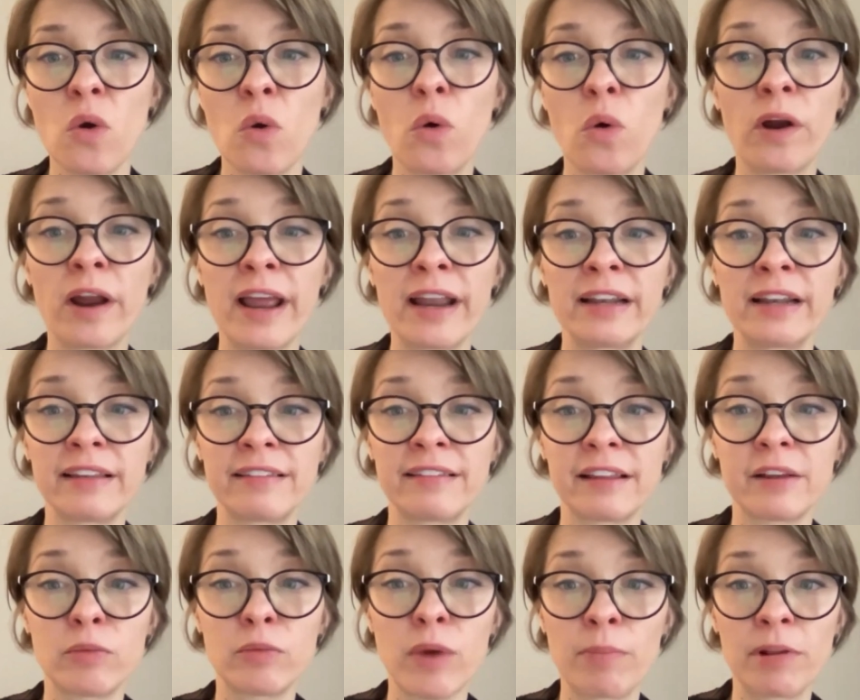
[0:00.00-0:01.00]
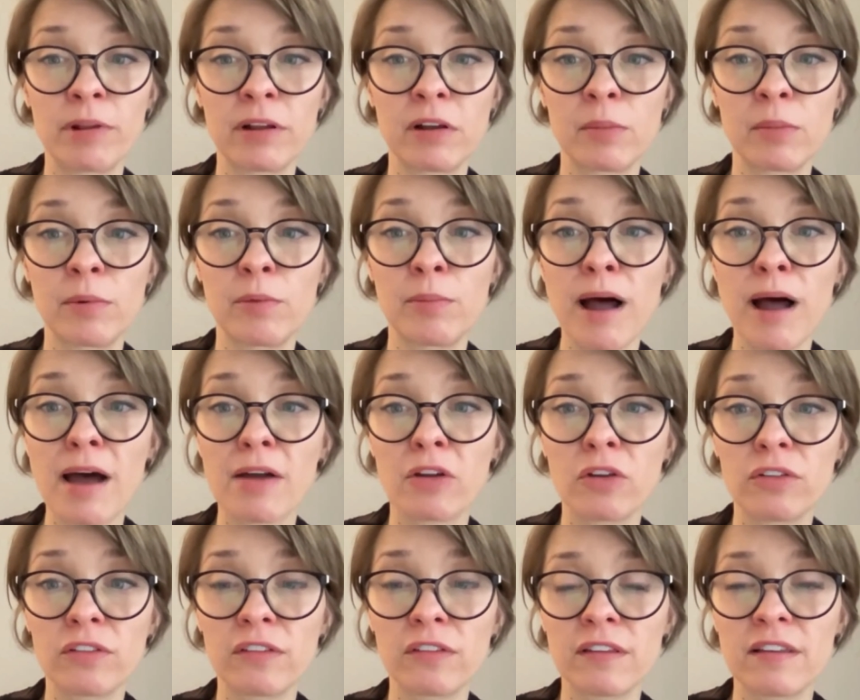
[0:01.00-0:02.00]
or endlessly replicable
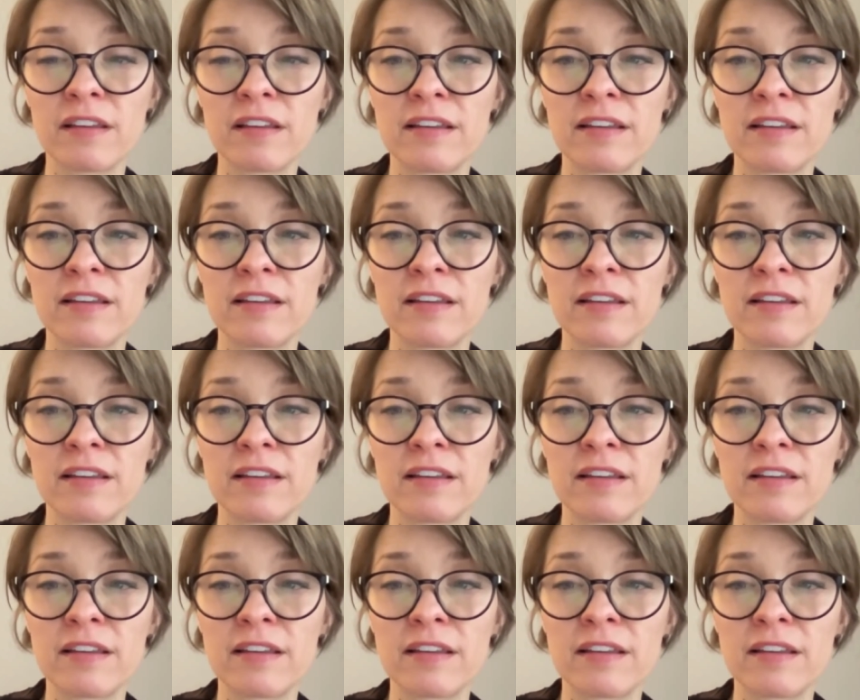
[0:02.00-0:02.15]
models.